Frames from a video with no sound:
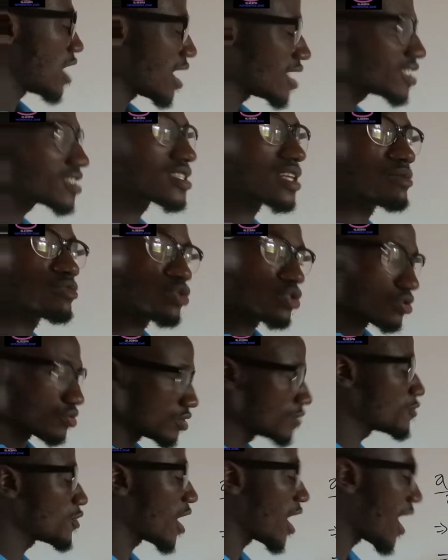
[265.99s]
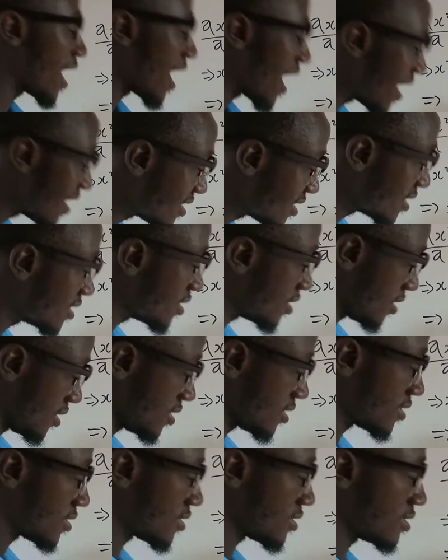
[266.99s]
Anytime if you are adding the
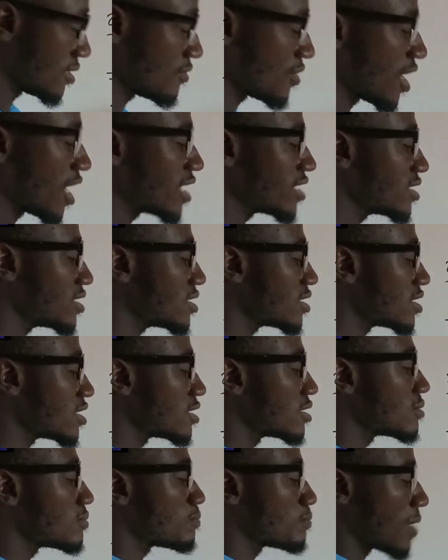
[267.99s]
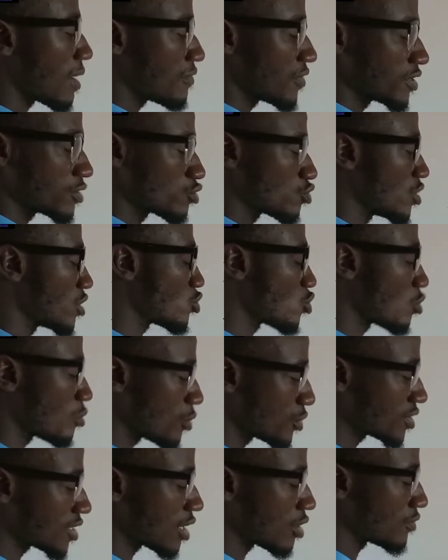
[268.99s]
perfect square to
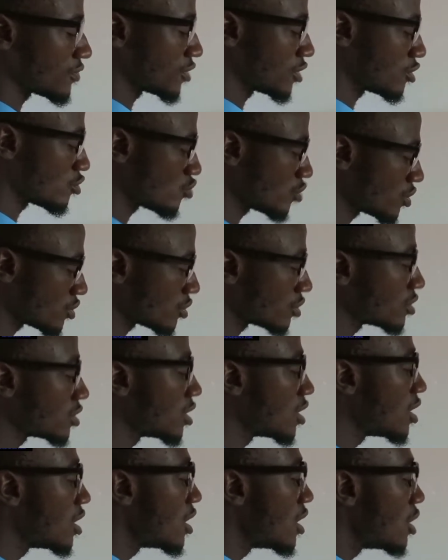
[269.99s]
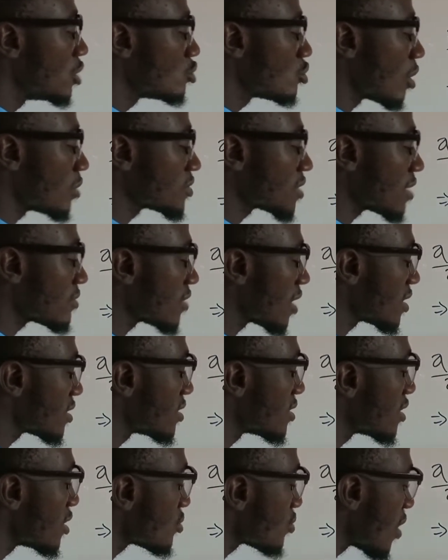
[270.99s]
both sides of the equation, you observe
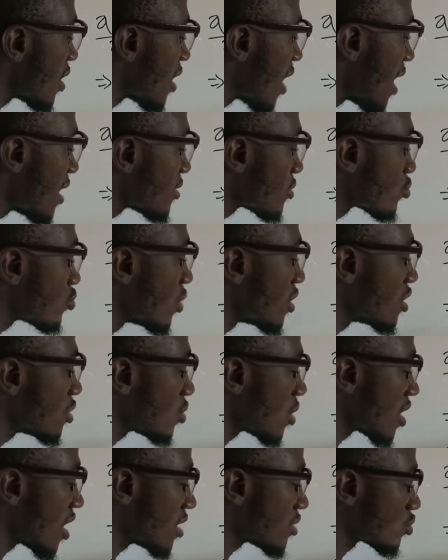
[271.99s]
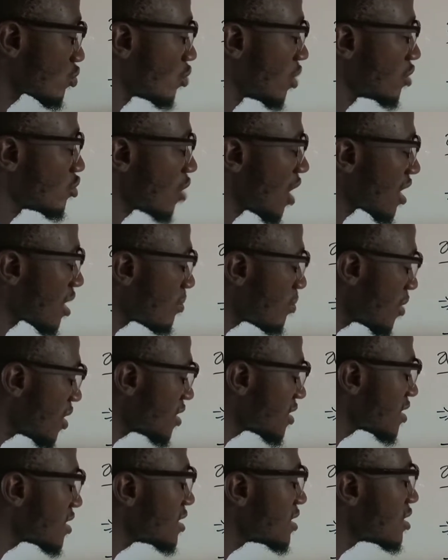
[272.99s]
that this one has square, this one has square. You are
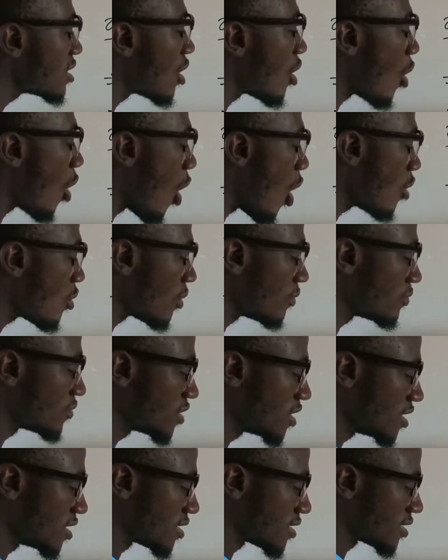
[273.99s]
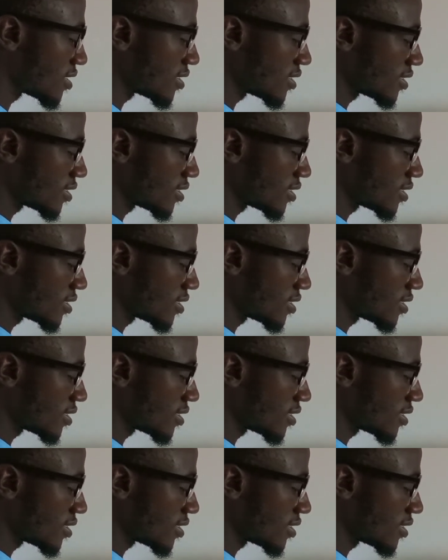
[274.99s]
replacing all of this.